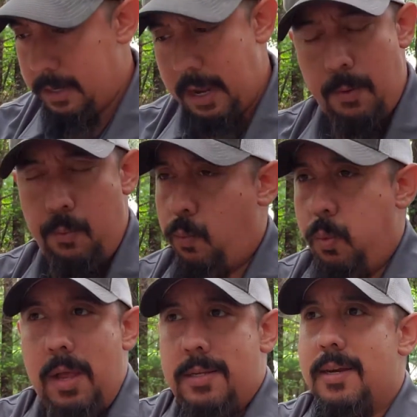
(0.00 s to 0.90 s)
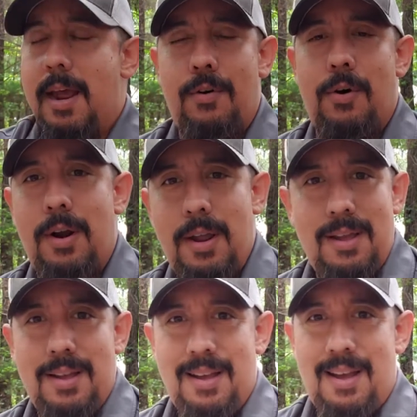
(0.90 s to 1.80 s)
I was never
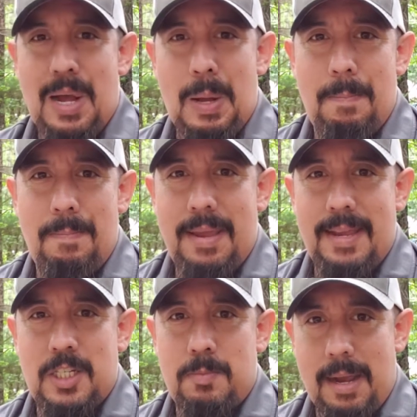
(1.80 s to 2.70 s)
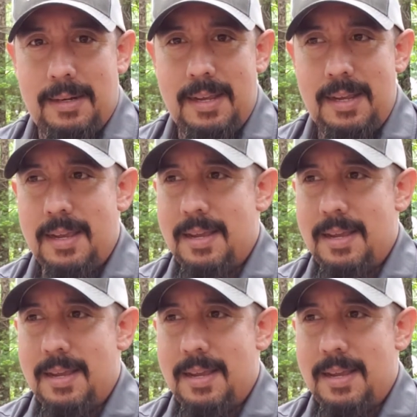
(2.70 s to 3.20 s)
expecting,